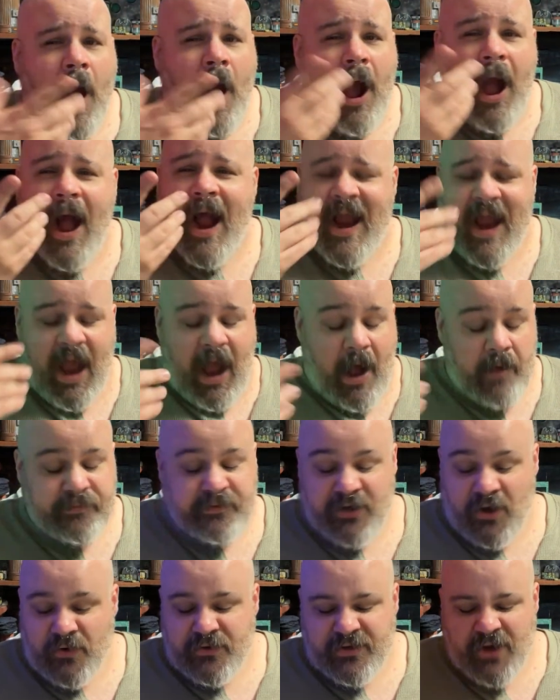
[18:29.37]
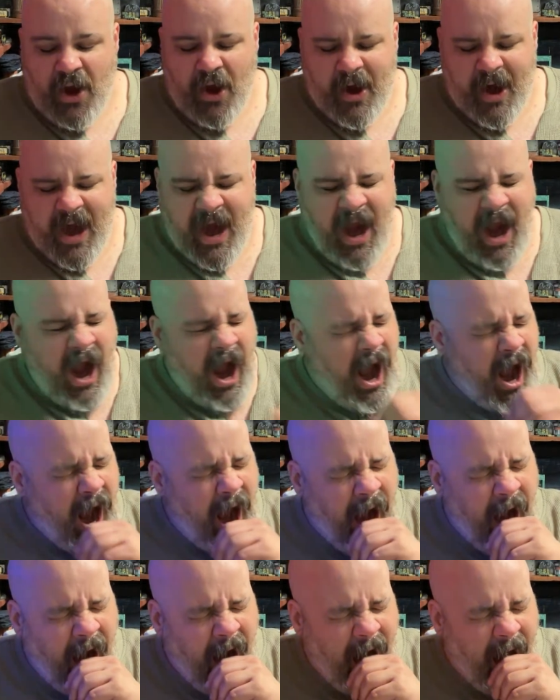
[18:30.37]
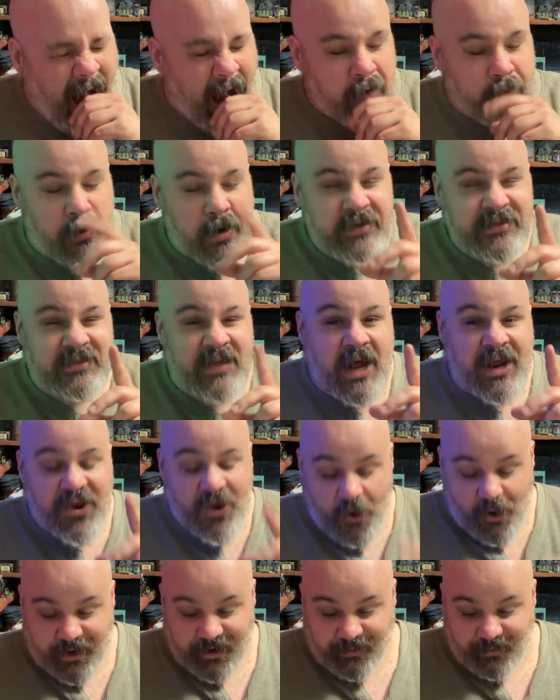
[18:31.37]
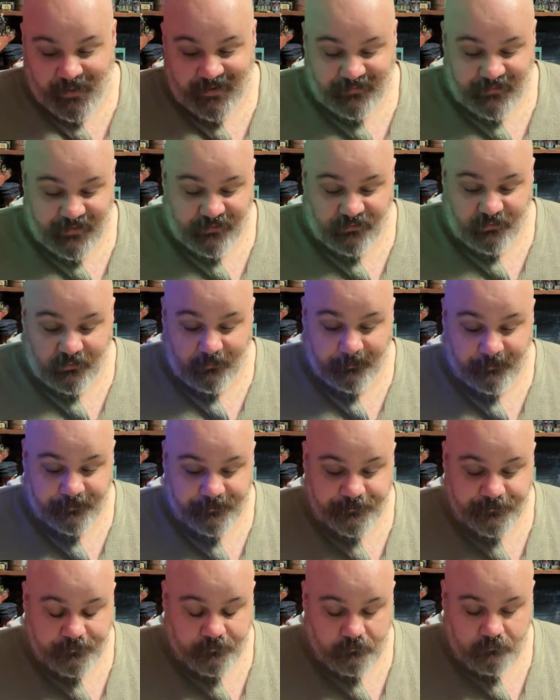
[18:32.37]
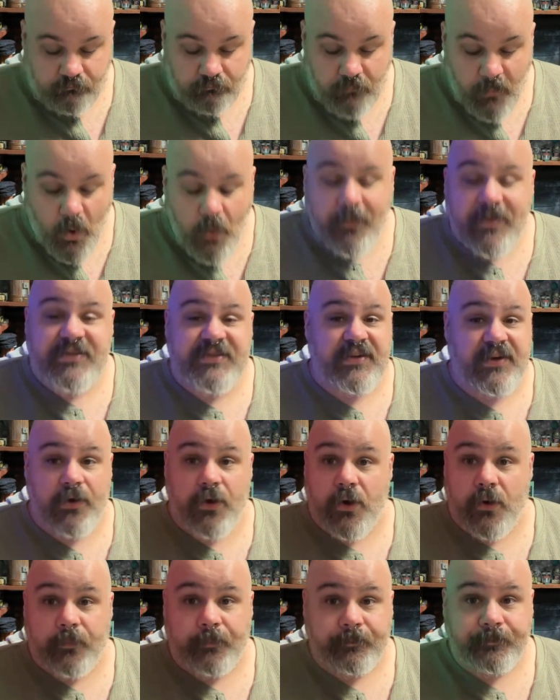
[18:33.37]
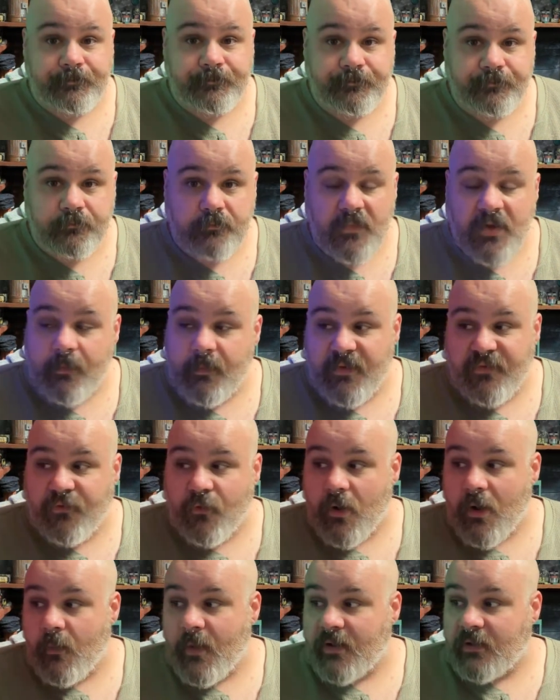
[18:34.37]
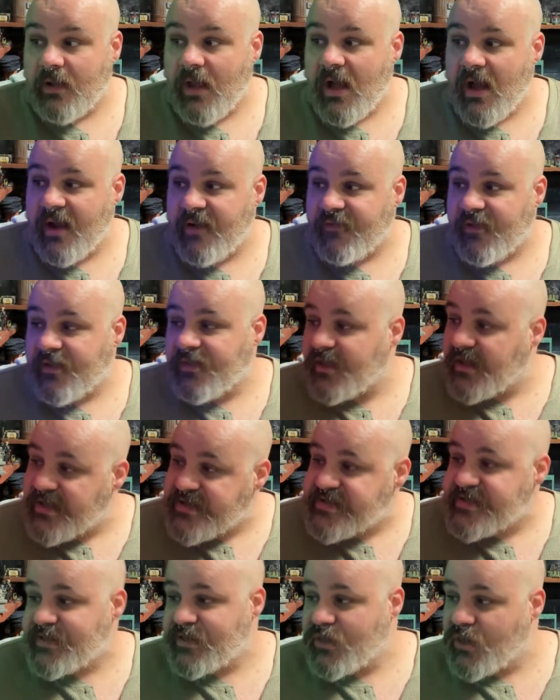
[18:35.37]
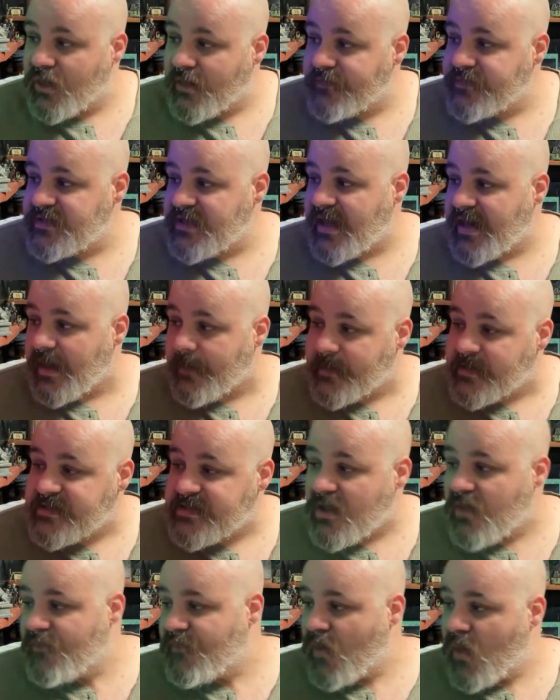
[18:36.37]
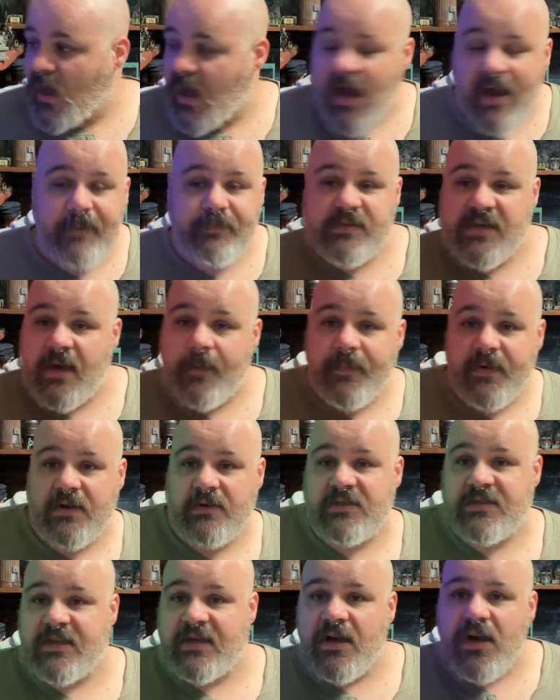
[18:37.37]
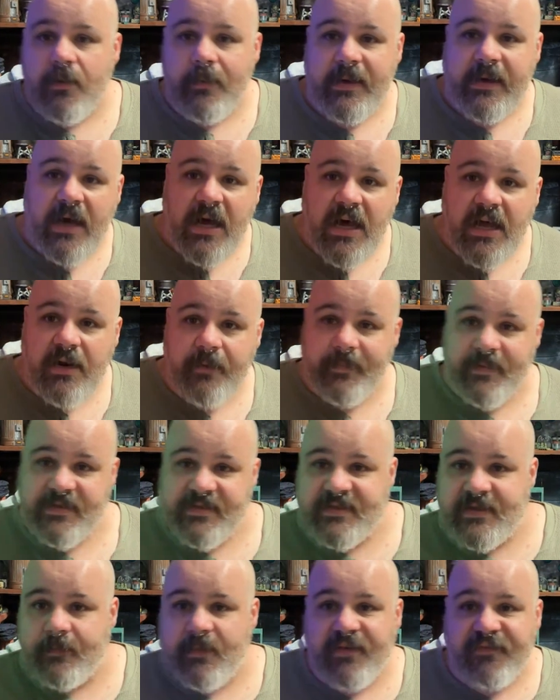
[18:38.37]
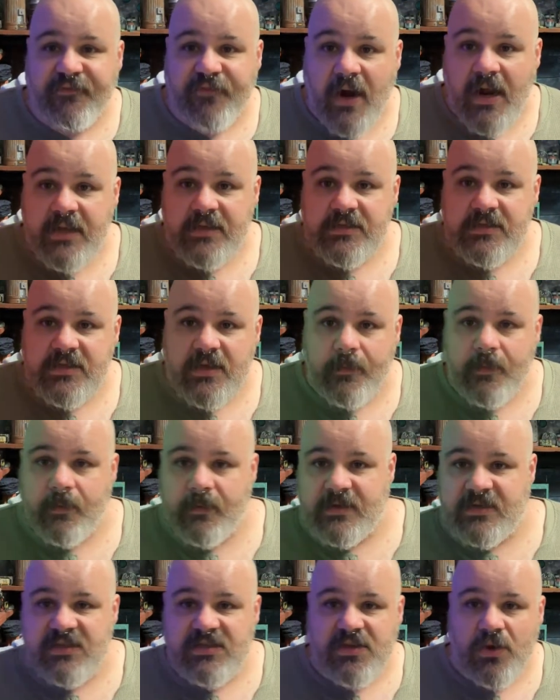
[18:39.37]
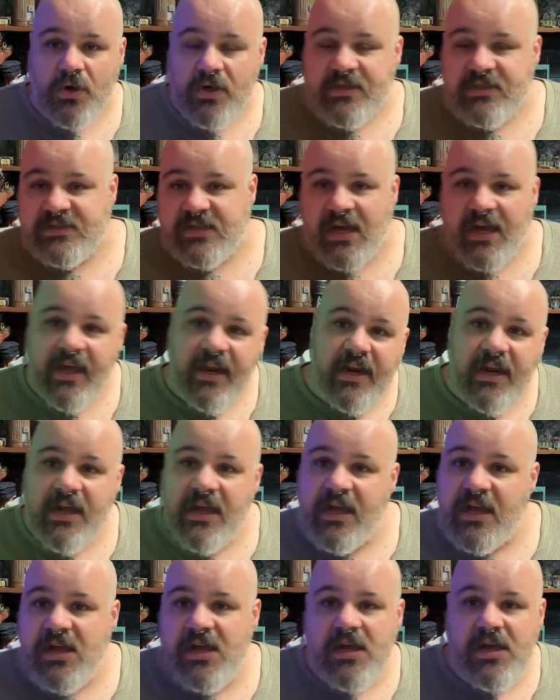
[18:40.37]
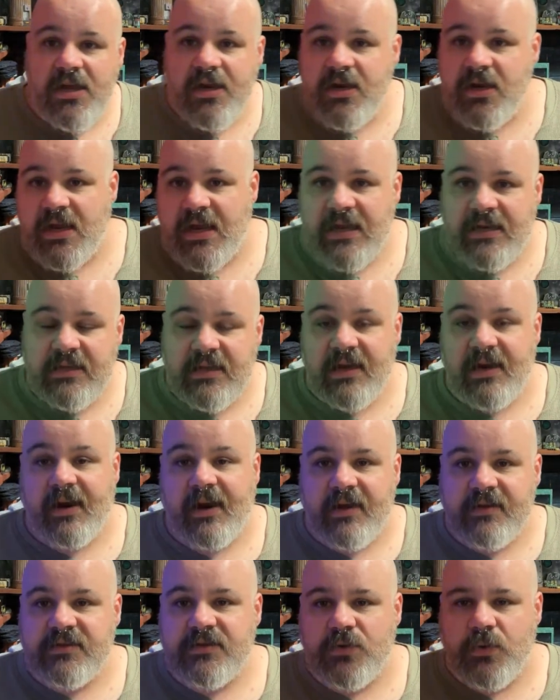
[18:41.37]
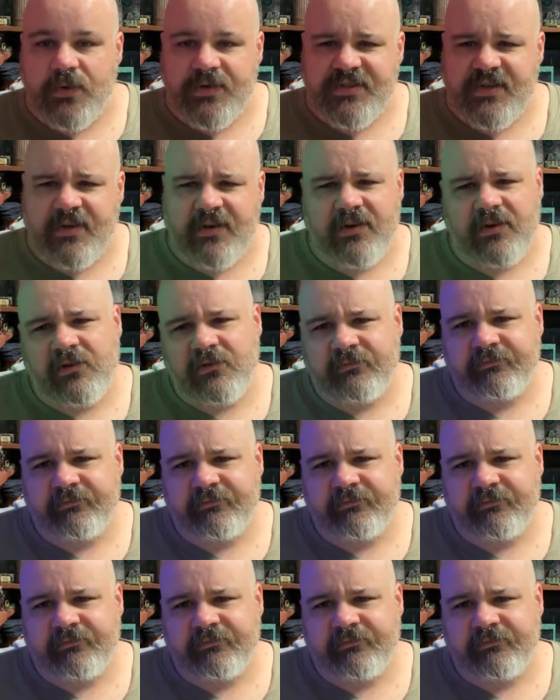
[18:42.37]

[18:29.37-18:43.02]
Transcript: I'm so sorry. I was not yawning like this moments ago before I went live. I think it's the nerves. I got myself all hyped up and I was like, oh my god, I'm gonna see my friends. I'm gonna be so excited. And then I got too excited.